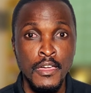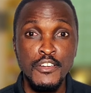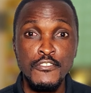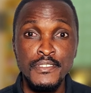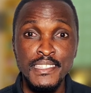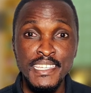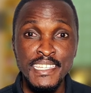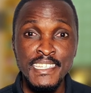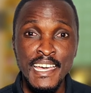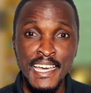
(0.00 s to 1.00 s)
because
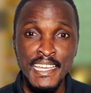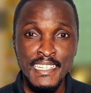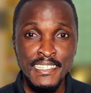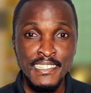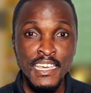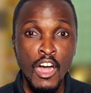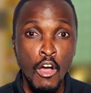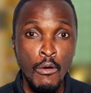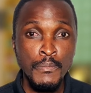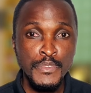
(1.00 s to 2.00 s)
this has
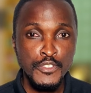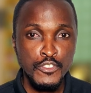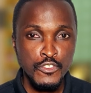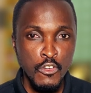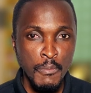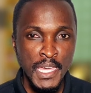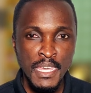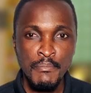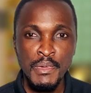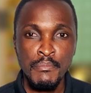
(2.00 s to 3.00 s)
helped so
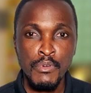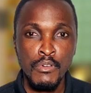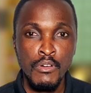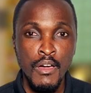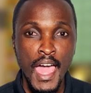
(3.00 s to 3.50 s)
many people.